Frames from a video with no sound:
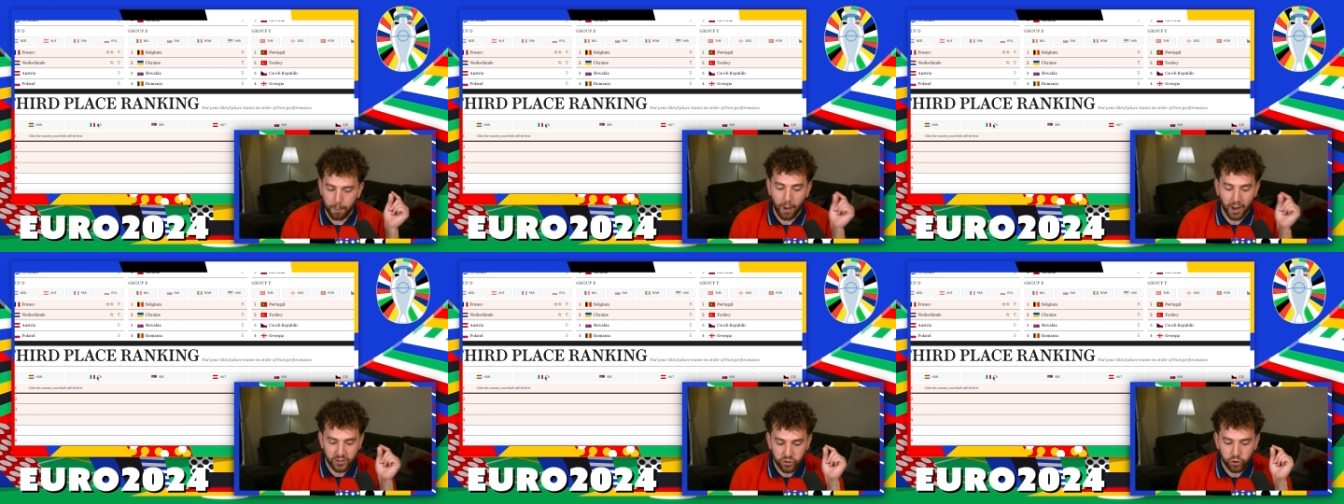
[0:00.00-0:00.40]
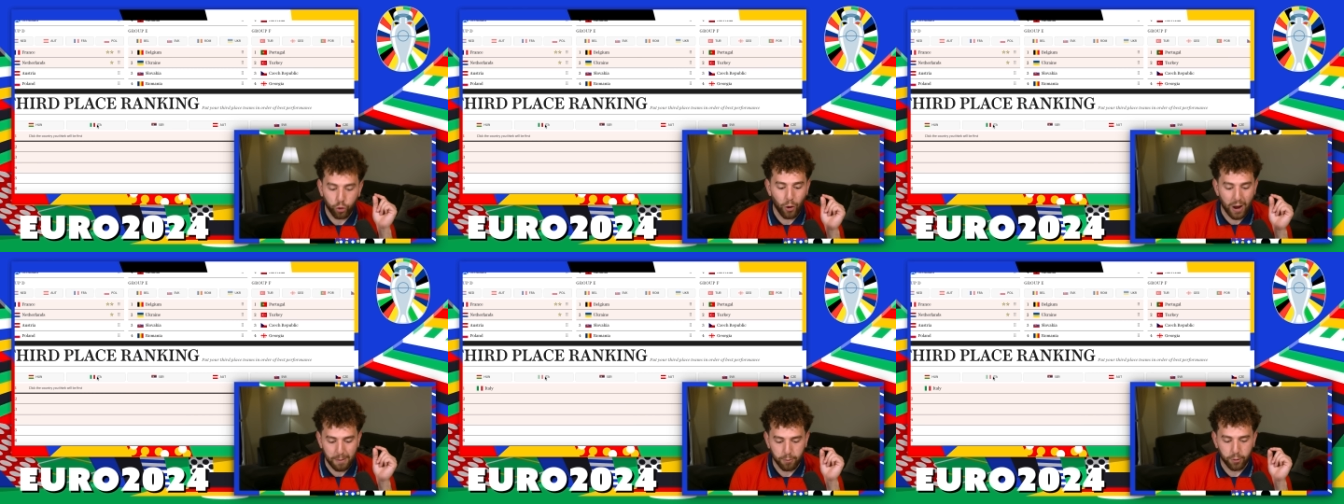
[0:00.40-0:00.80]
know, might
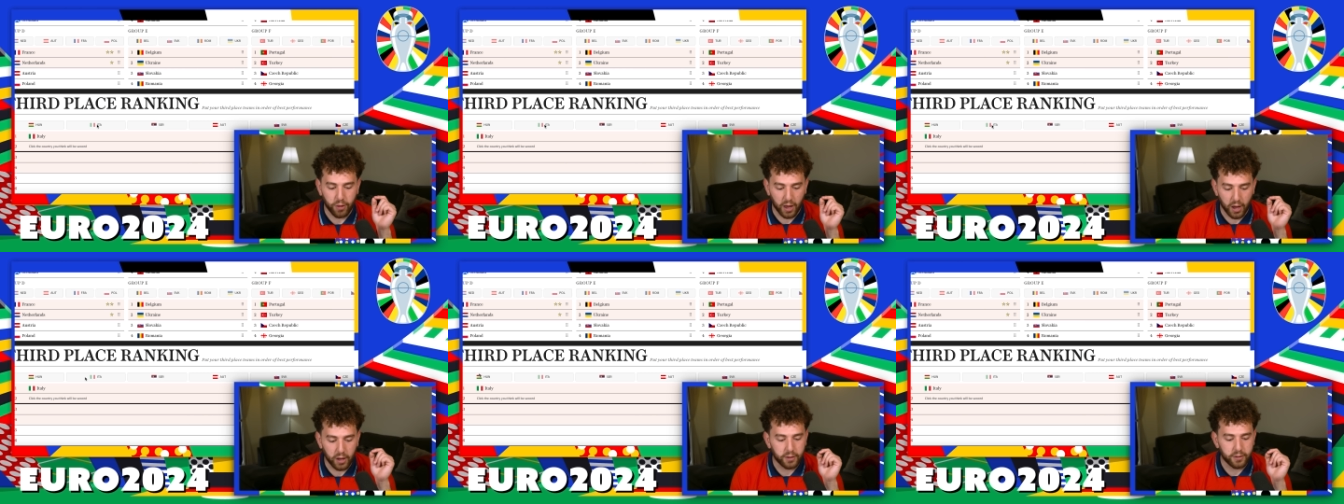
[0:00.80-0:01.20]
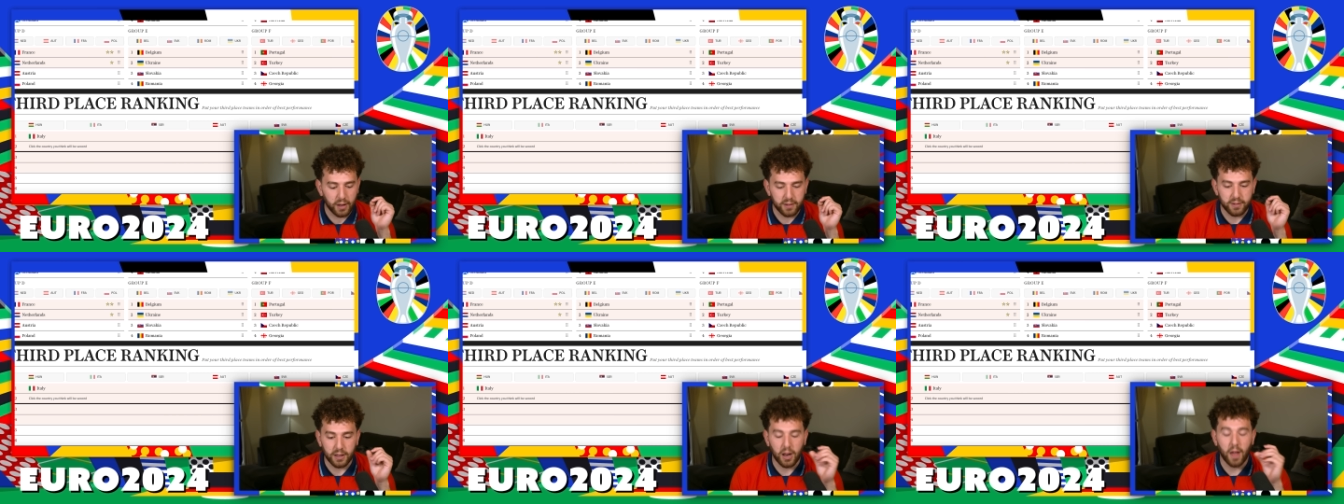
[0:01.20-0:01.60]
scrape third,
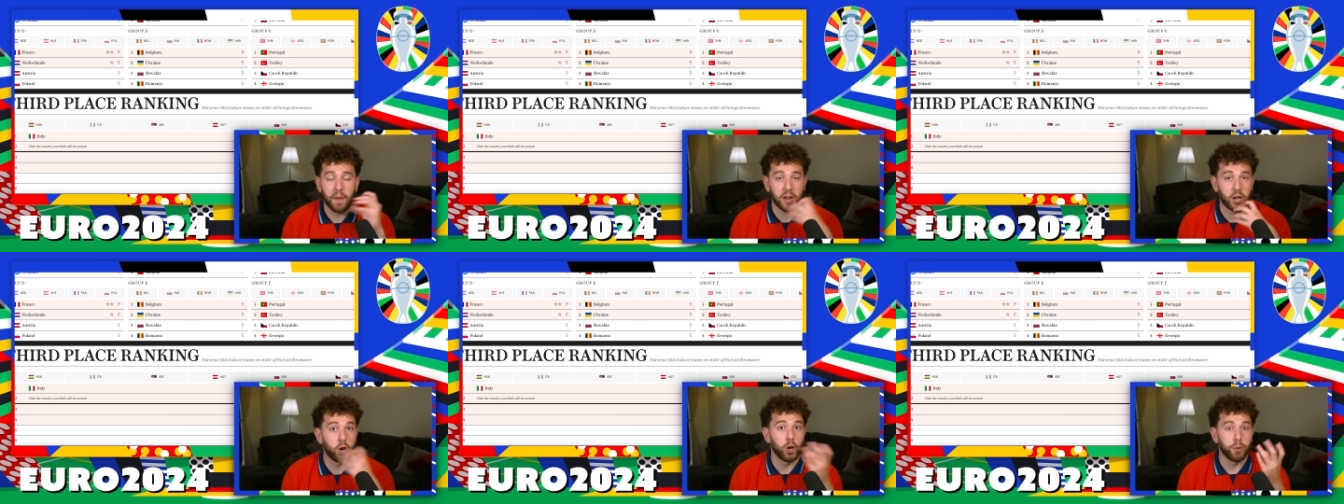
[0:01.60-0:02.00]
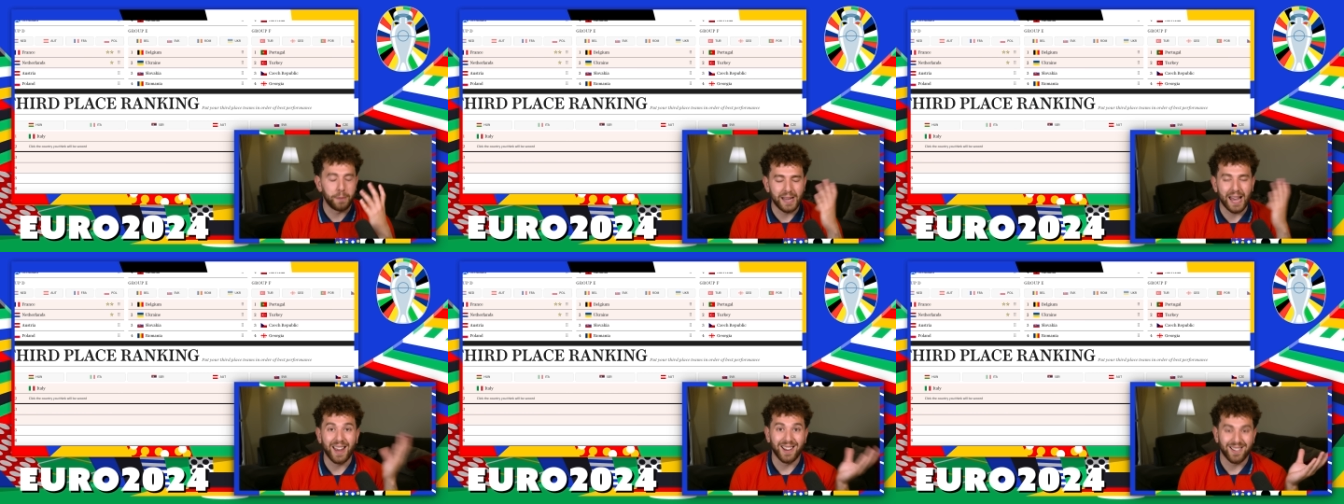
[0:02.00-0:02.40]
as in like they could be
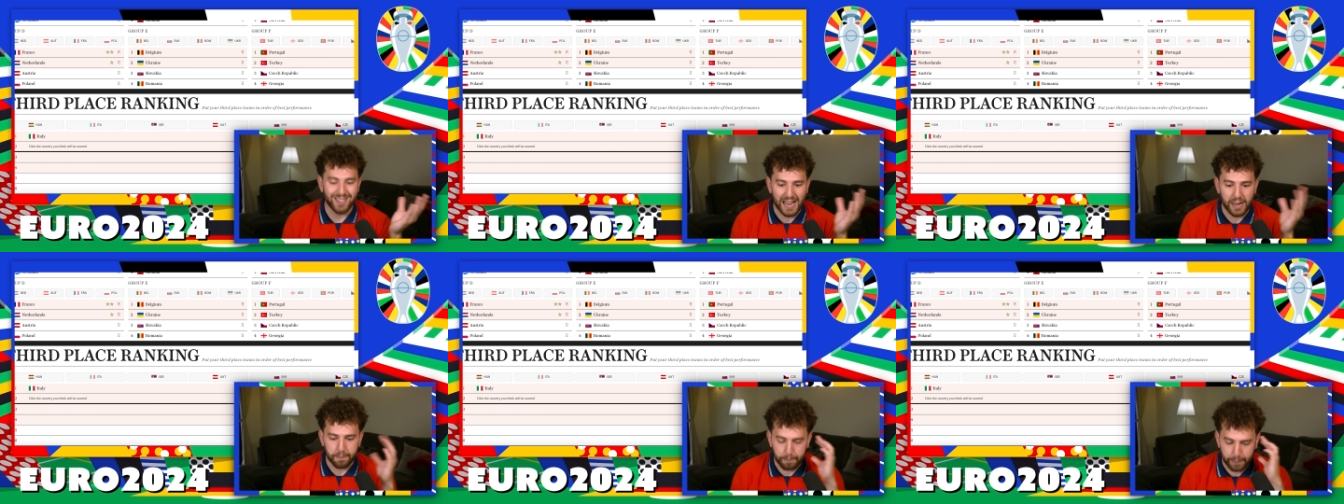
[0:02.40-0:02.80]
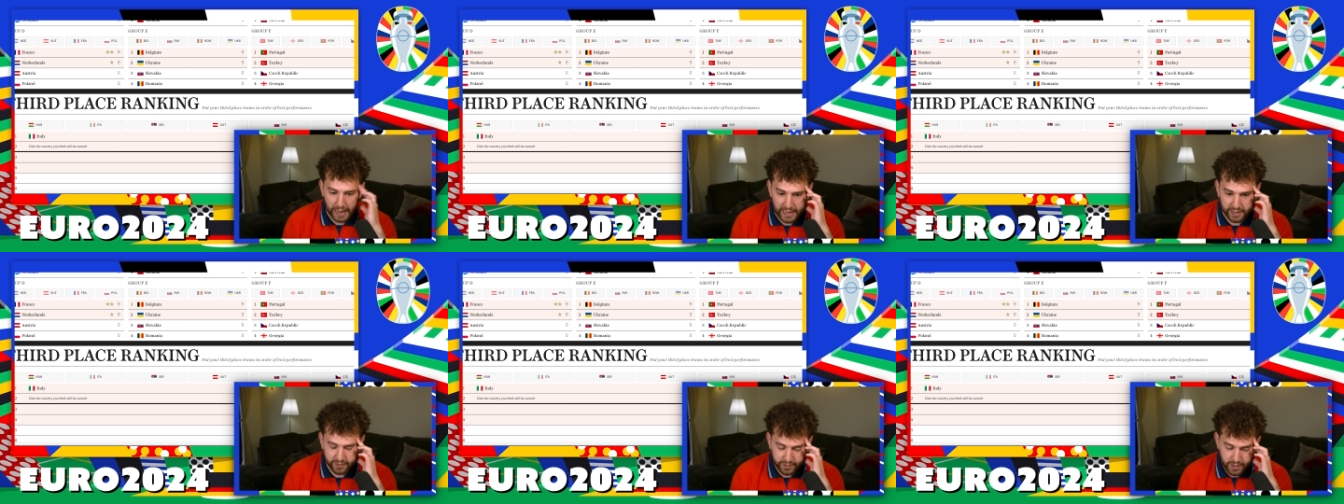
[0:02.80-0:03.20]
getting second
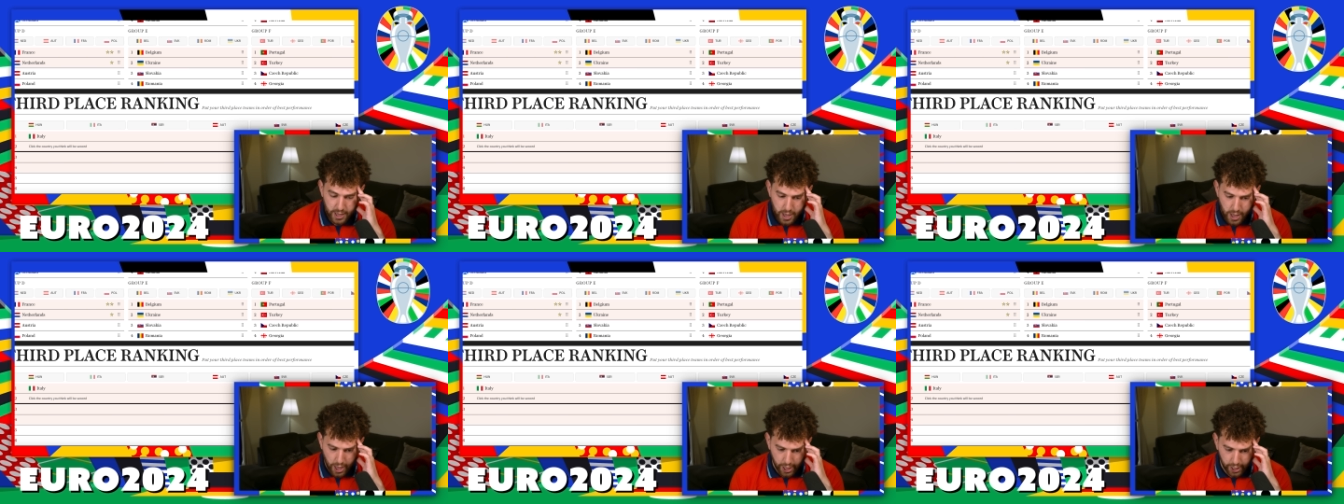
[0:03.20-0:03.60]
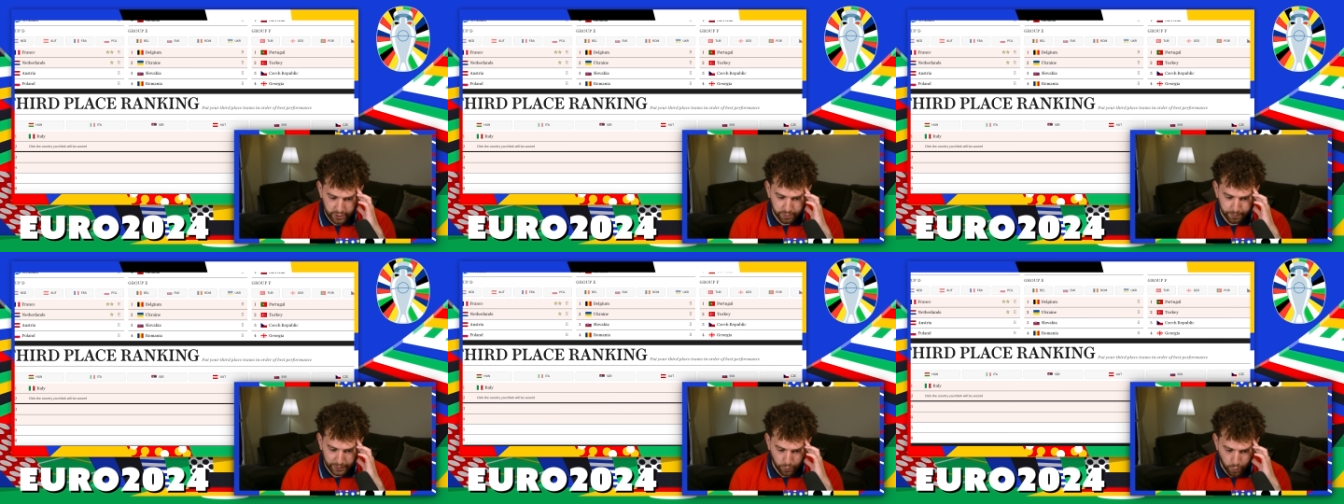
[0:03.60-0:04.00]
place, uh,
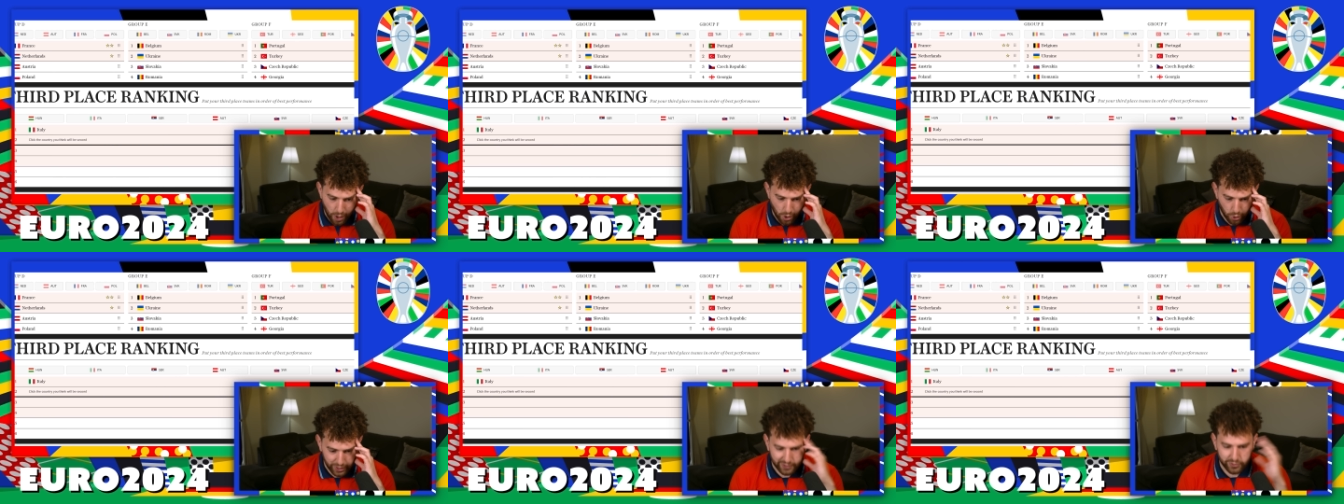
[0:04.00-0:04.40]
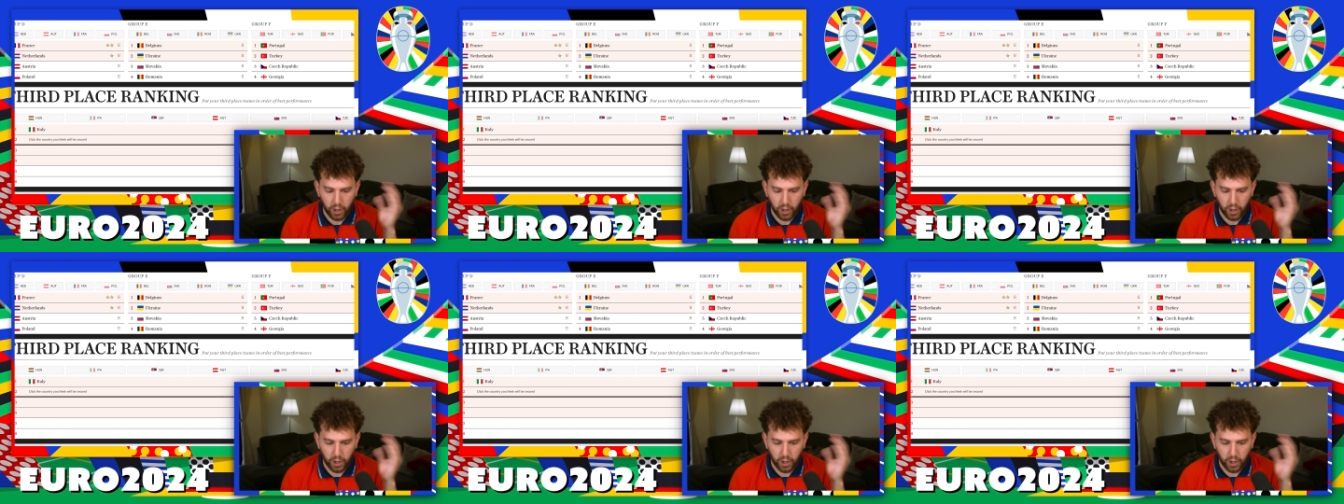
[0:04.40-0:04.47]
to be quite honest.